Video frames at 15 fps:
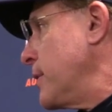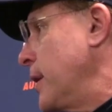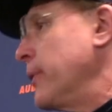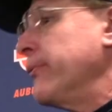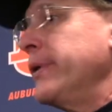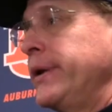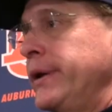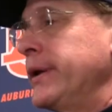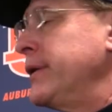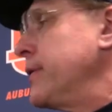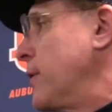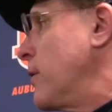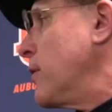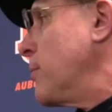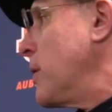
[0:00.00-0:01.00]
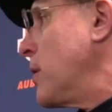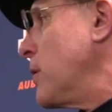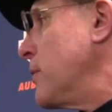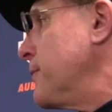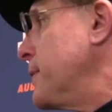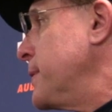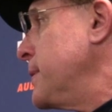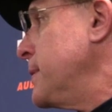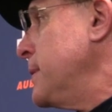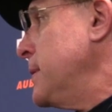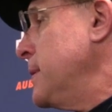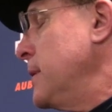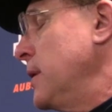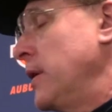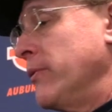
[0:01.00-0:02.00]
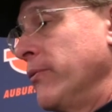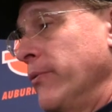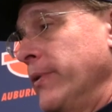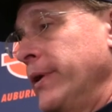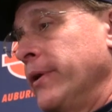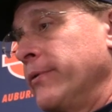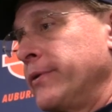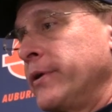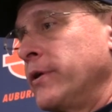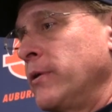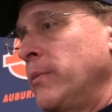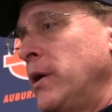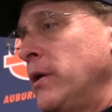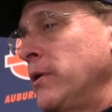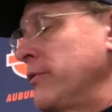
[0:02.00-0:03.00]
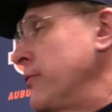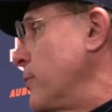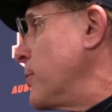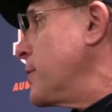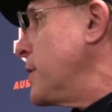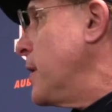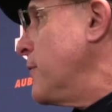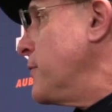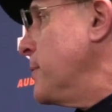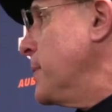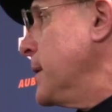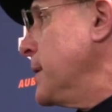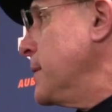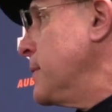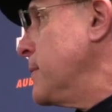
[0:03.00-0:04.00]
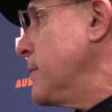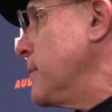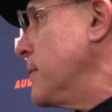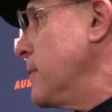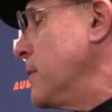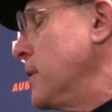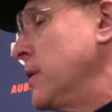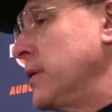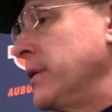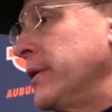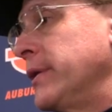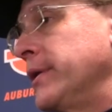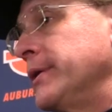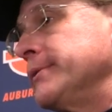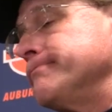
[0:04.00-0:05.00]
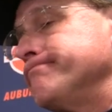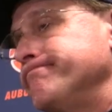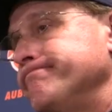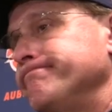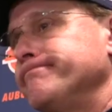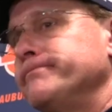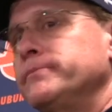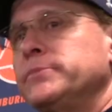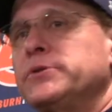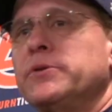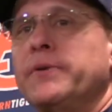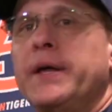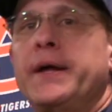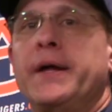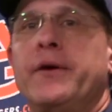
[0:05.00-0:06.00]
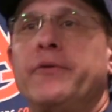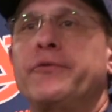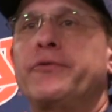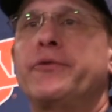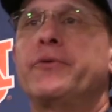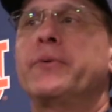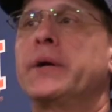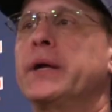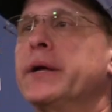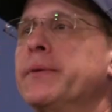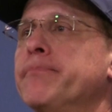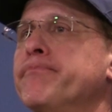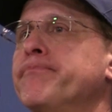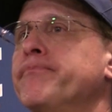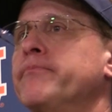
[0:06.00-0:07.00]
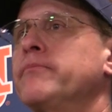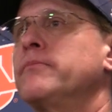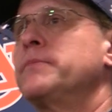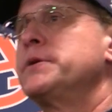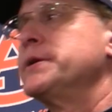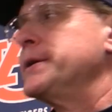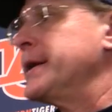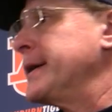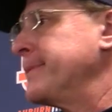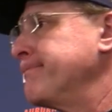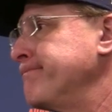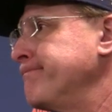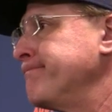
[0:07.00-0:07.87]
and we didn't turn the ball over. And when we don't turn the ball over, we're tough to beat. And so that held true again today.